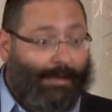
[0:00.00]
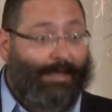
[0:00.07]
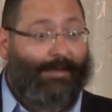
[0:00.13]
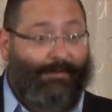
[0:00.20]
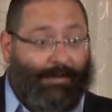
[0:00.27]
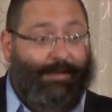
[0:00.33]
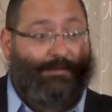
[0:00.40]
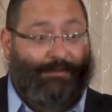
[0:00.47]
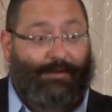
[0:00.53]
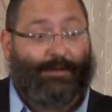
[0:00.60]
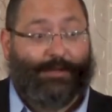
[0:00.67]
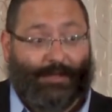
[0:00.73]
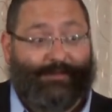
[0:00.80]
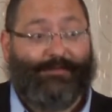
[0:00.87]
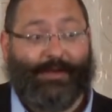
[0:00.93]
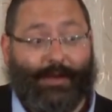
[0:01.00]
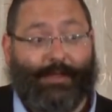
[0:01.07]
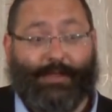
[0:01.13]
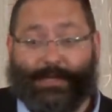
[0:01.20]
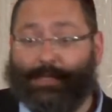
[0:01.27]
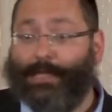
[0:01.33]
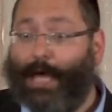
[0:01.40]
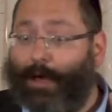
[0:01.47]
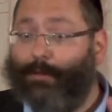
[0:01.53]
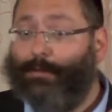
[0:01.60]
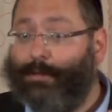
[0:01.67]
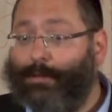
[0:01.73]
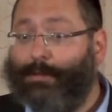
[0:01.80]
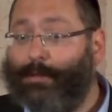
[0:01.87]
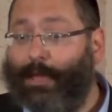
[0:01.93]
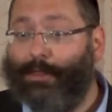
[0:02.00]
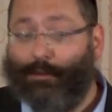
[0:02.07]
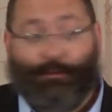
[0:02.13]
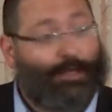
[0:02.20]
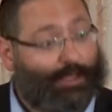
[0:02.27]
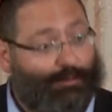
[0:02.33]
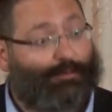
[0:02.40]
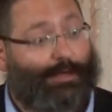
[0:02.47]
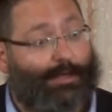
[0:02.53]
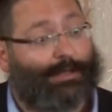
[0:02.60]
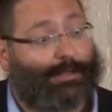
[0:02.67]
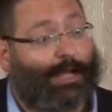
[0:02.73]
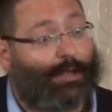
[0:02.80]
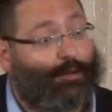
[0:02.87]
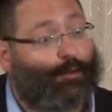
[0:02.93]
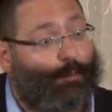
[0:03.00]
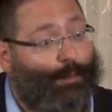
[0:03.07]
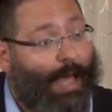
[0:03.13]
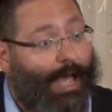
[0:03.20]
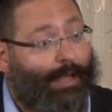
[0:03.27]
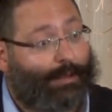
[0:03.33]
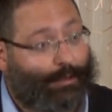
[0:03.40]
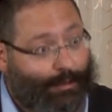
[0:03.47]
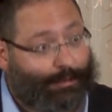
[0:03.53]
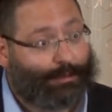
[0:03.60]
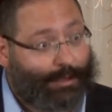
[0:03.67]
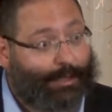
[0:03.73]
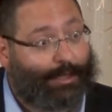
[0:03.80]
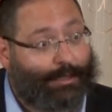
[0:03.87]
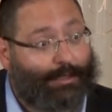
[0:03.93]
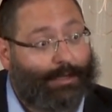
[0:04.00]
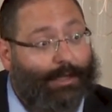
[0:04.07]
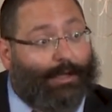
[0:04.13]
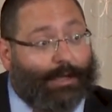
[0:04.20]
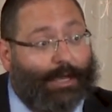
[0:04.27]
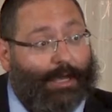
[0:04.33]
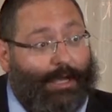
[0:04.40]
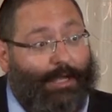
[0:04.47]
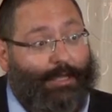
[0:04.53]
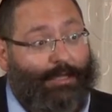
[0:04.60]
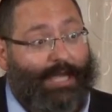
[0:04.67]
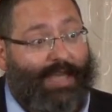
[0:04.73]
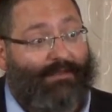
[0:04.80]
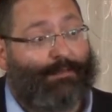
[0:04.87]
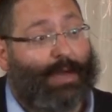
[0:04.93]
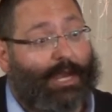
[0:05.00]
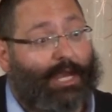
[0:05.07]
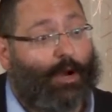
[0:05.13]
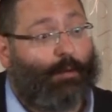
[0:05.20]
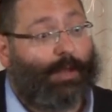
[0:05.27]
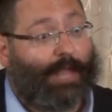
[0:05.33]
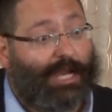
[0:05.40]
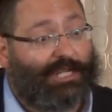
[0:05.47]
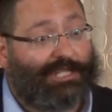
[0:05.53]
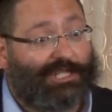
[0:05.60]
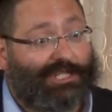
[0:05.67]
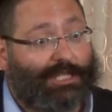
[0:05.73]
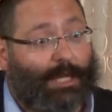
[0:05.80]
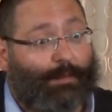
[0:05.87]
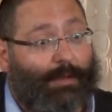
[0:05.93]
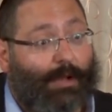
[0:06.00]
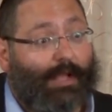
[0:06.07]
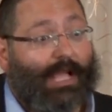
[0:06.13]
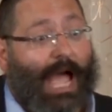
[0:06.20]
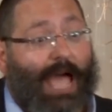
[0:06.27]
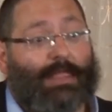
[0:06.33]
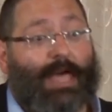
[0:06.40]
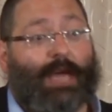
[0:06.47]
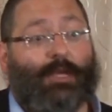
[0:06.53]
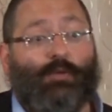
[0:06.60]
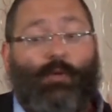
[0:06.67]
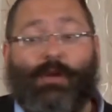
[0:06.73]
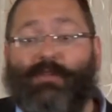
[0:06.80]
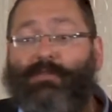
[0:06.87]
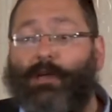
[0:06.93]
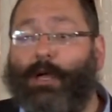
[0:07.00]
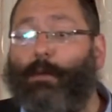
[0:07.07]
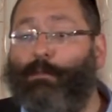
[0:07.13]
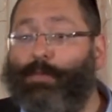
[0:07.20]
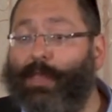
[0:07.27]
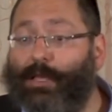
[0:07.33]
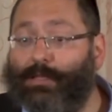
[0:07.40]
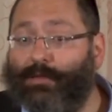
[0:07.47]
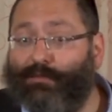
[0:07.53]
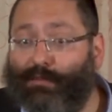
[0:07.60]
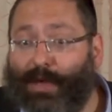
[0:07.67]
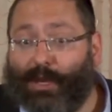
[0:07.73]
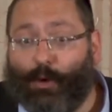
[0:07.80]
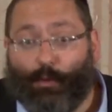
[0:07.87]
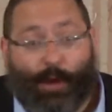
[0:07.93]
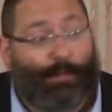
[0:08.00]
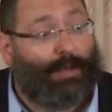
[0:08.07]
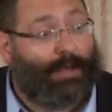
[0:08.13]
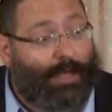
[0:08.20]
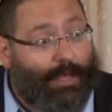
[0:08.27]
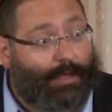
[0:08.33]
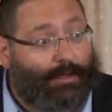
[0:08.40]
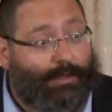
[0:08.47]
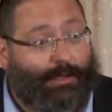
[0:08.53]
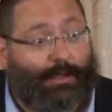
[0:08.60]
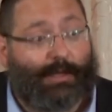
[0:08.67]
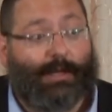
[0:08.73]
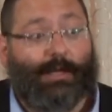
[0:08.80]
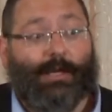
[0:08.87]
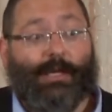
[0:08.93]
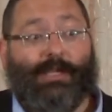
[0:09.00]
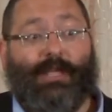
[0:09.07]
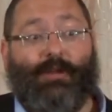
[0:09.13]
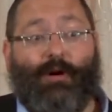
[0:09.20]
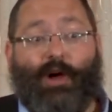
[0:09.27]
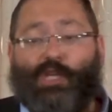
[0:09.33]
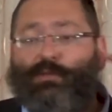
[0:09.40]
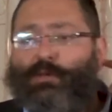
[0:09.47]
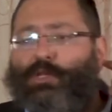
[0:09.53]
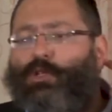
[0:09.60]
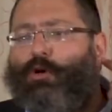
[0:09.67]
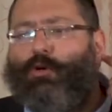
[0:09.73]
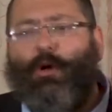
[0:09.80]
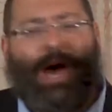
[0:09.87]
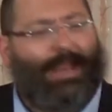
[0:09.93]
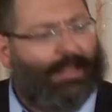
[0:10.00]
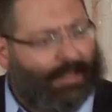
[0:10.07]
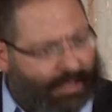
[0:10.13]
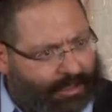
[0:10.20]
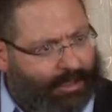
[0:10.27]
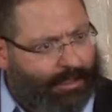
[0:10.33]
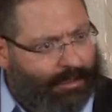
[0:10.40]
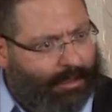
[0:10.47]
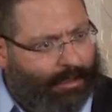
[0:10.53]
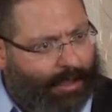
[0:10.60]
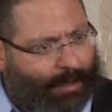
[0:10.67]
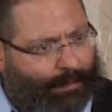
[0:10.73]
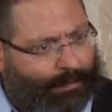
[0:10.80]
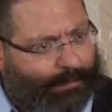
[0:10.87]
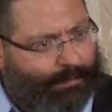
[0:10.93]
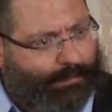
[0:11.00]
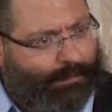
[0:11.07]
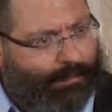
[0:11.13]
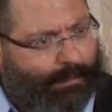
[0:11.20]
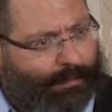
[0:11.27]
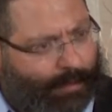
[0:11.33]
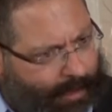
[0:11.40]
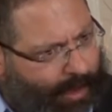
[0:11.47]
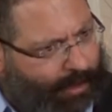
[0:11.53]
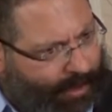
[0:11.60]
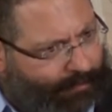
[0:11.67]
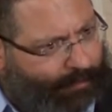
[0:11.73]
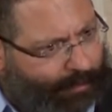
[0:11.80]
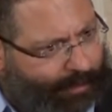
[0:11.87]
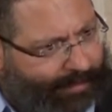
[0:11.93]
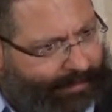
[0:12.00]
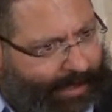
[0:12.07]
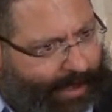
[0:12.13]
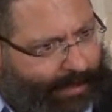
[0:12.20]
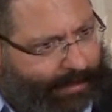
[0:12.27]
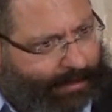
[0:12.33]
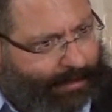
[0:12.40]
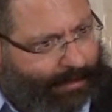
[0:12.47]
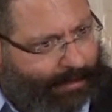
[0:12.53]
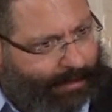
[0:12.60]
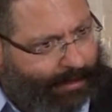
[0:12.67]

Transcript: Even if you just figure this out at the retreat, it's not too bad, because it could, it could save many a relationship. And that is one of the complaints of many women, is that their husbands don't know how to listen to them. Yeah, you ever heard of that?